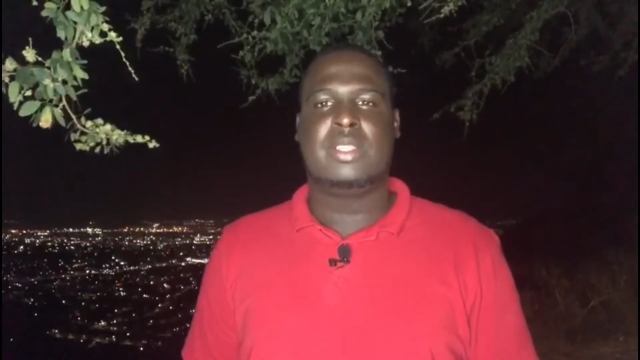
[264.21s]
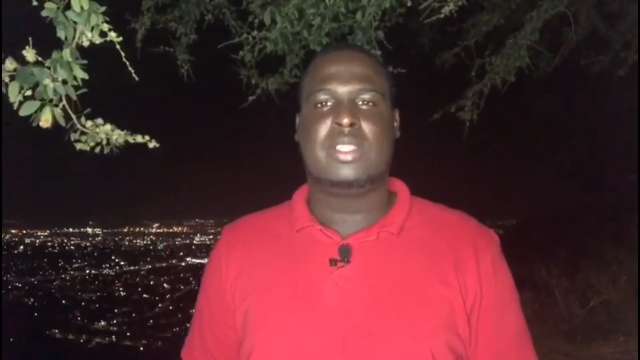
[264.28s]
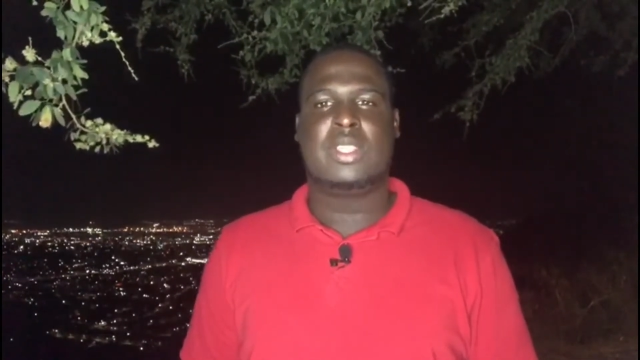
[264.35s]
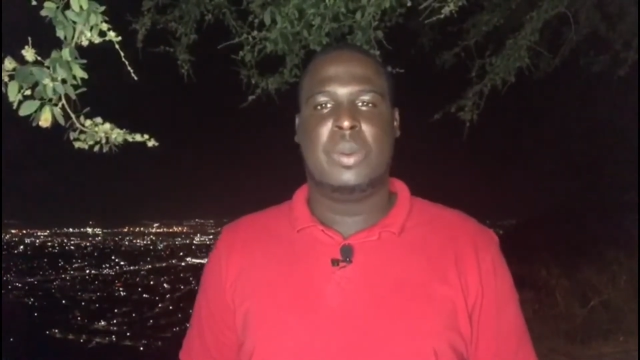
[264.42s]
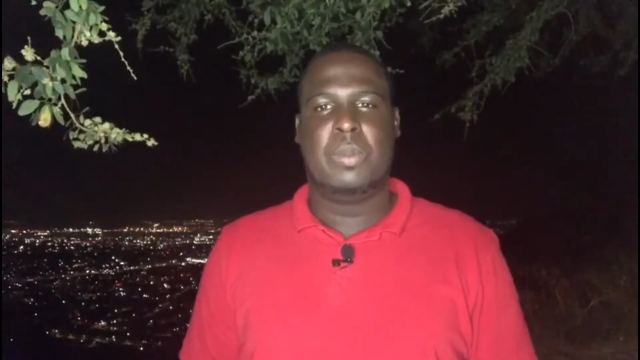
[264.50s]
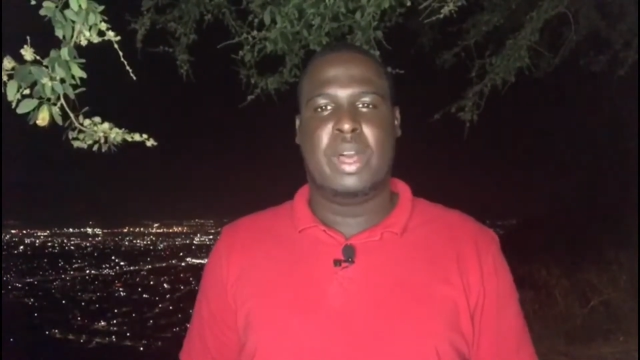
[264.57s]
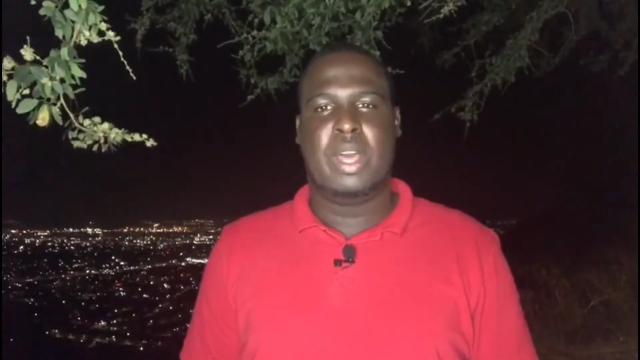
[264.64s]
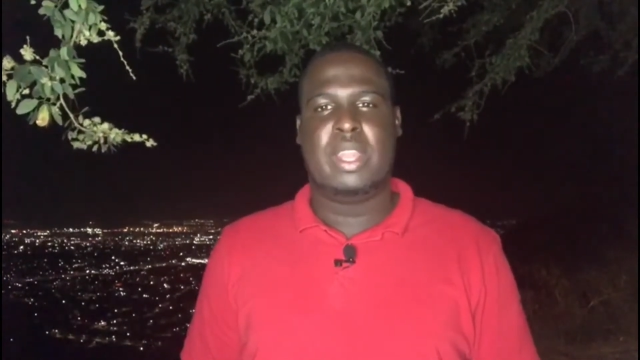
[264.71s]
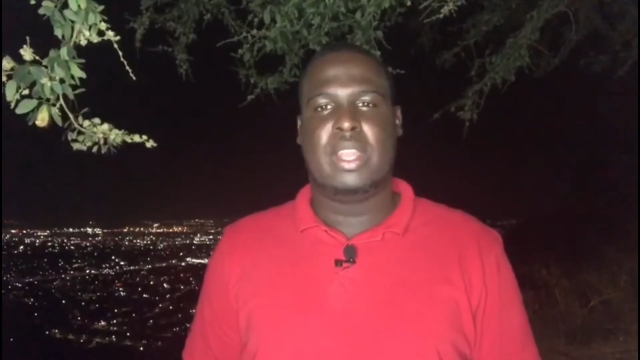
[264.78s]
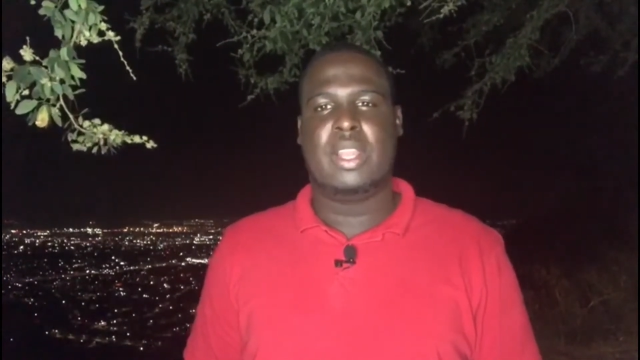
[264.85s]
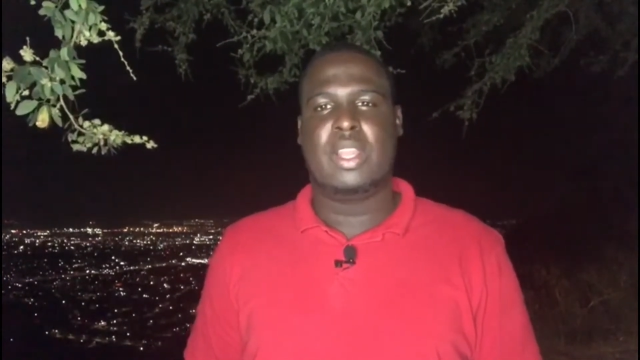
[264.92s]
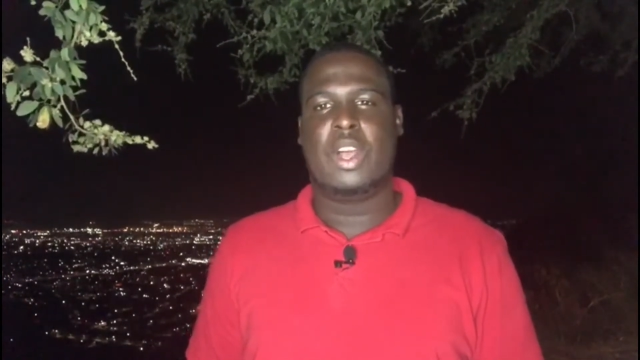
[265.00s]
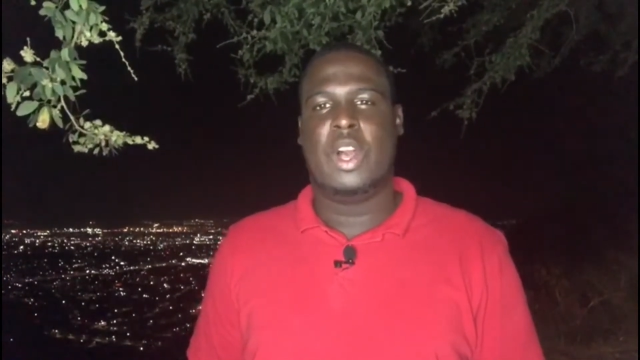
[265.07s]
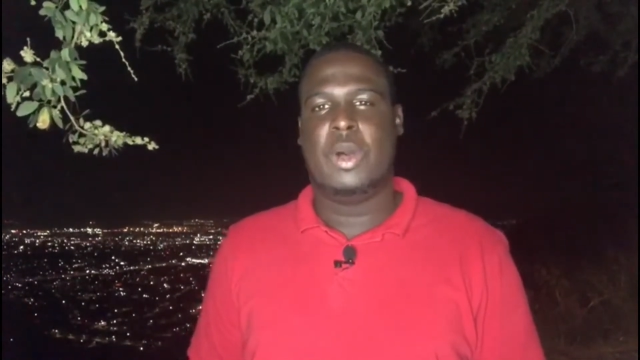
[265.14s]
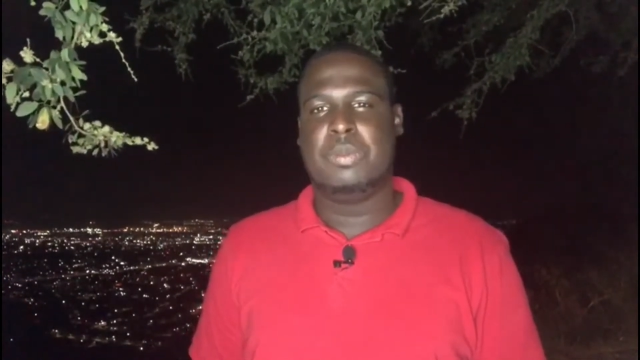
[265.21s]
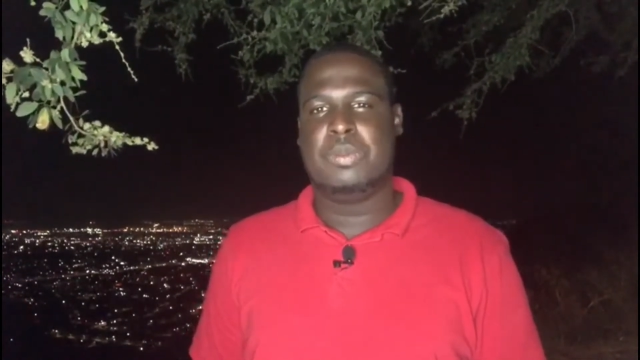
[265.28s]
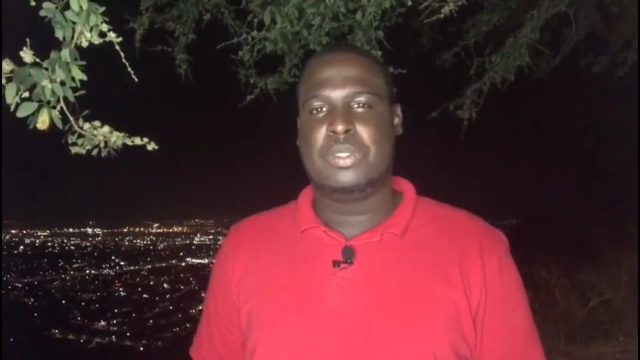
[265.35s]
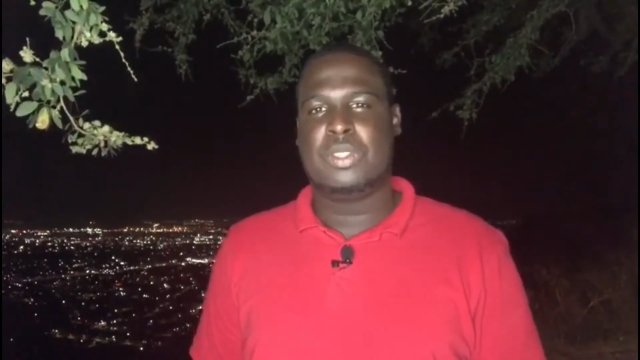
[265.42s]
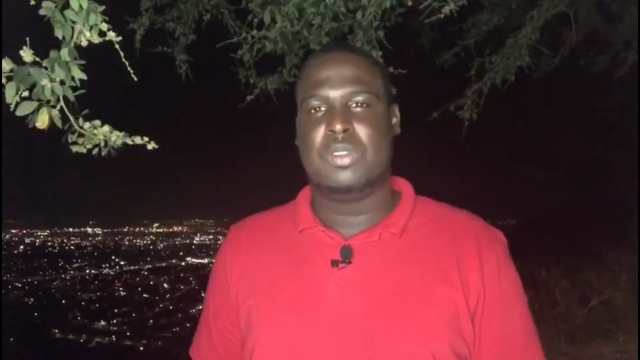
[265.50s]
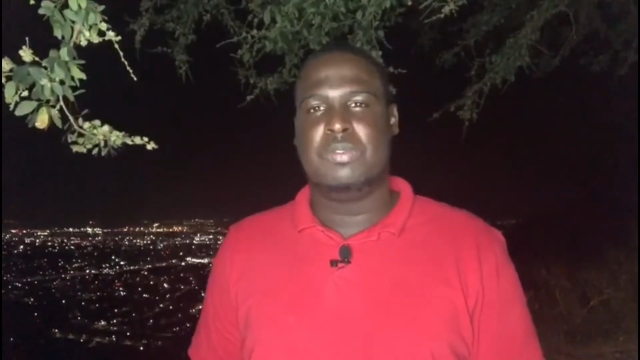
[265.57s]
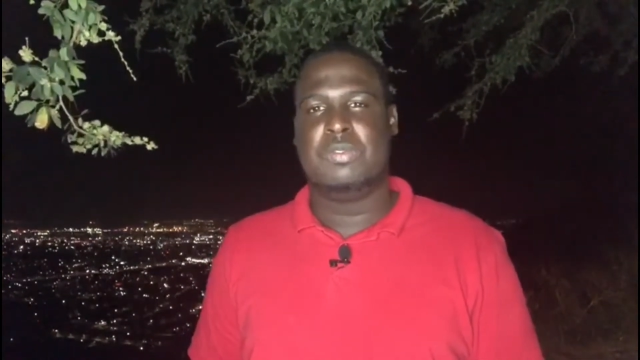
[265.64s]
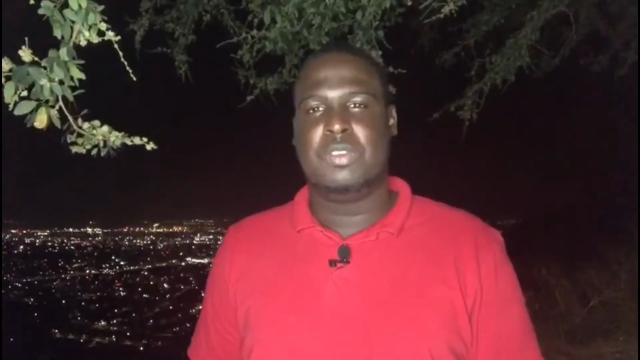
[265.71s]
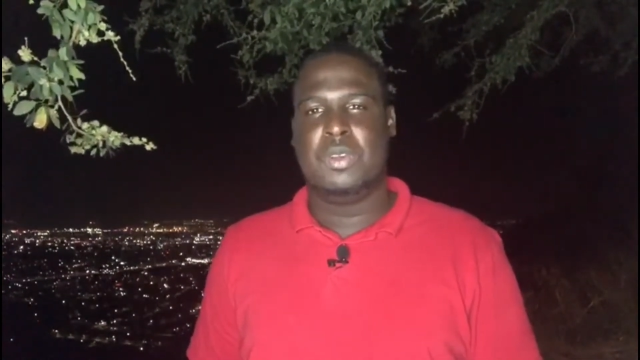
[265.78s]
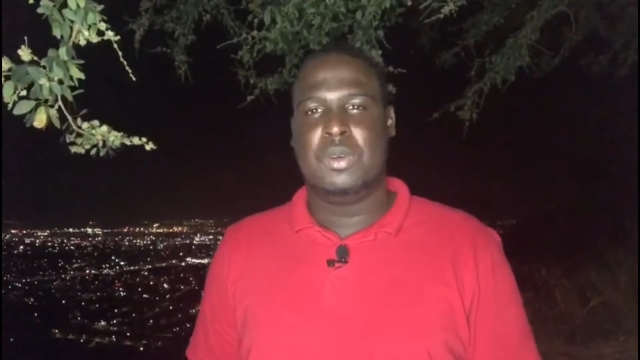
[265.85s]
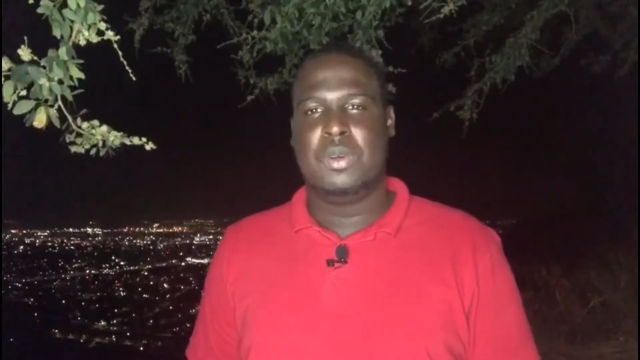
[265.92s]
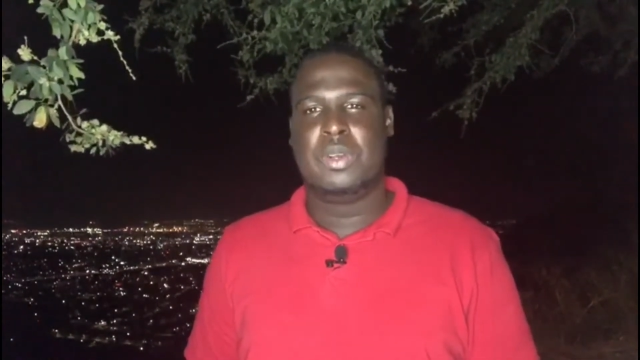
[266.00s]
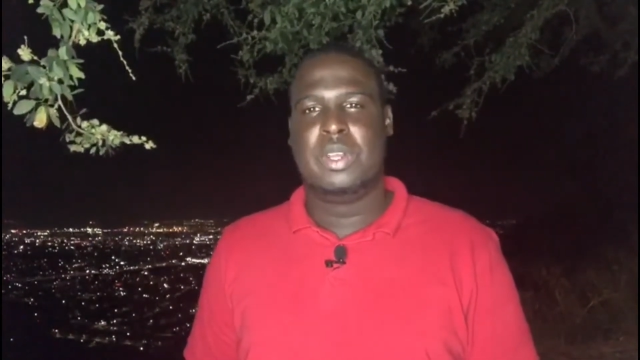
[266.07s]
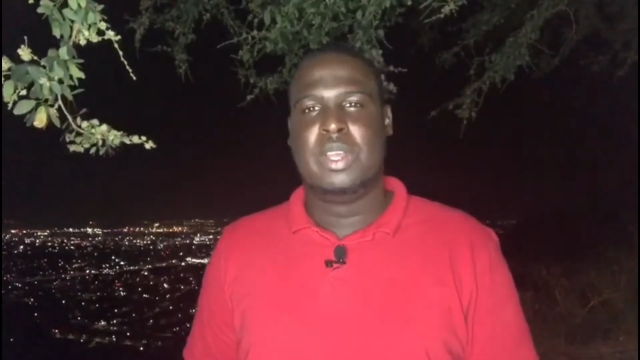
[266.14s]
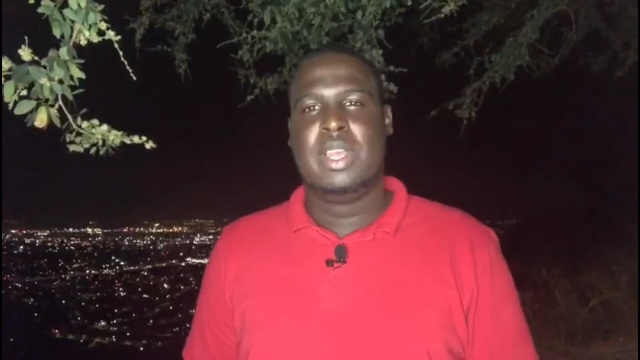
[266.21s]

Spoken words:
someone comes to view,